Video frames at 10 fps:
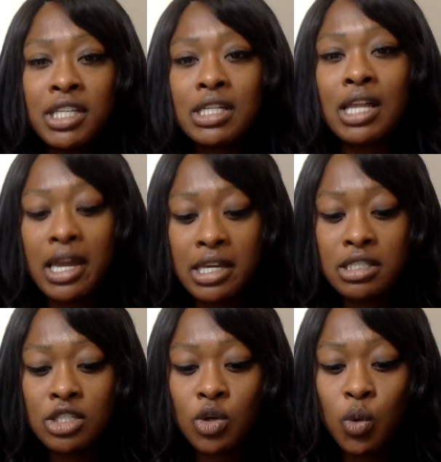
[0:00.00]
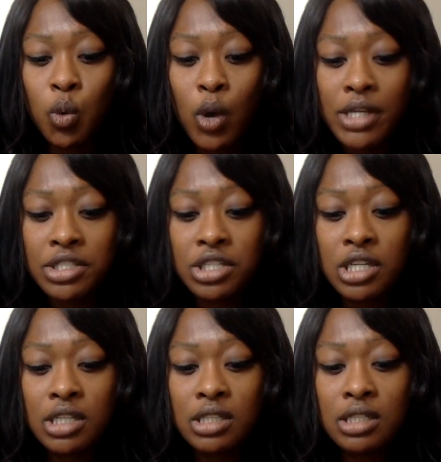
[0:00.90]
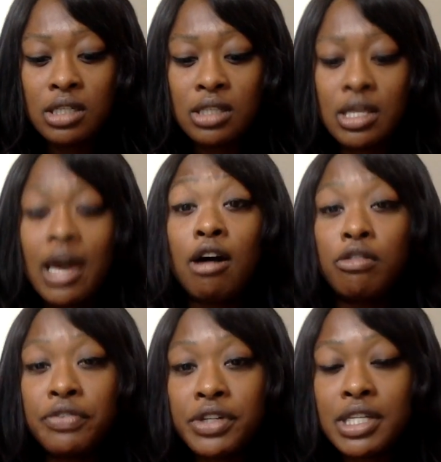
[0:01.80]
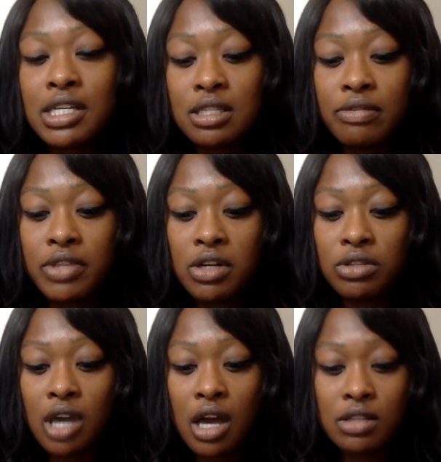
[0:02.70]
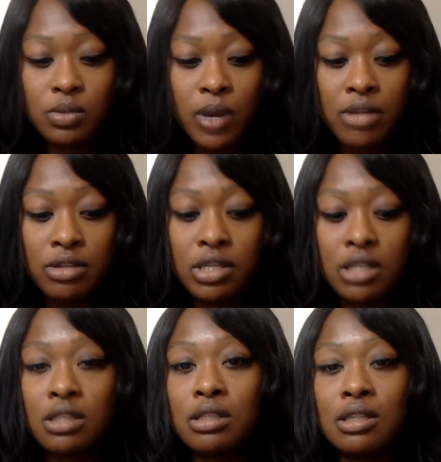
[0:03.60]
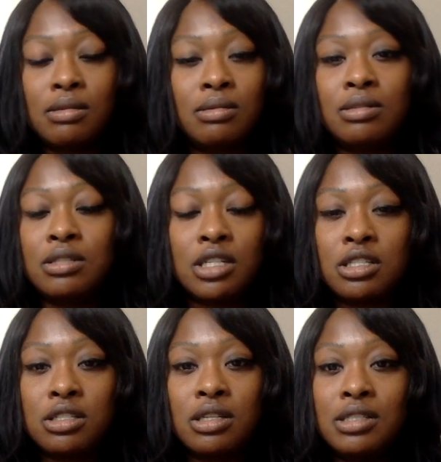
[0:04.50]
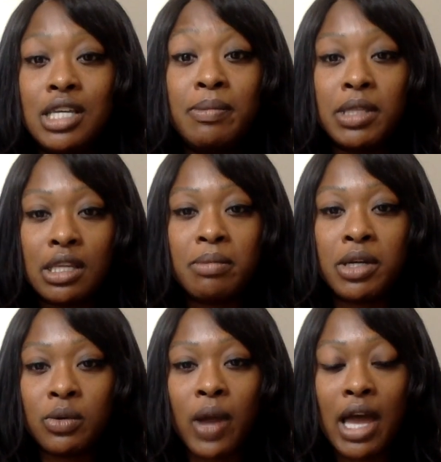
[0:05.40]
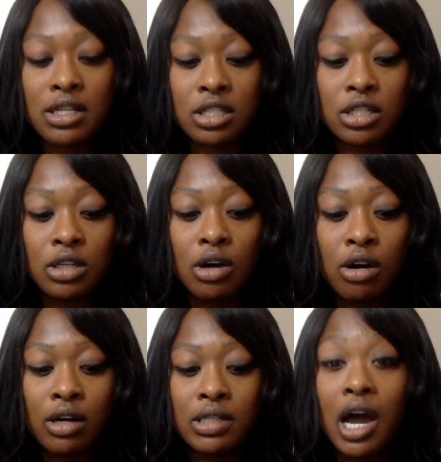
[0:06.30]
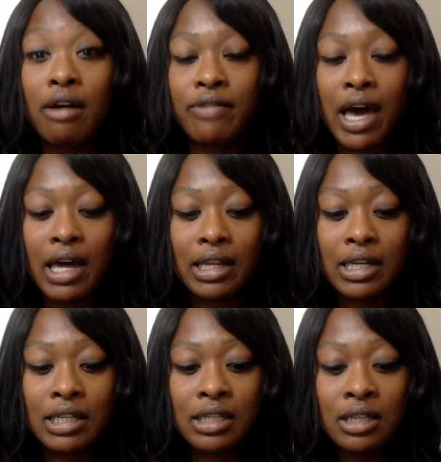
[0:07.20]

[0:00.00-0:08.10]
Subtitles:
the clients question the helpfulness of their thoughts rather than just deeming them irrational or not valid.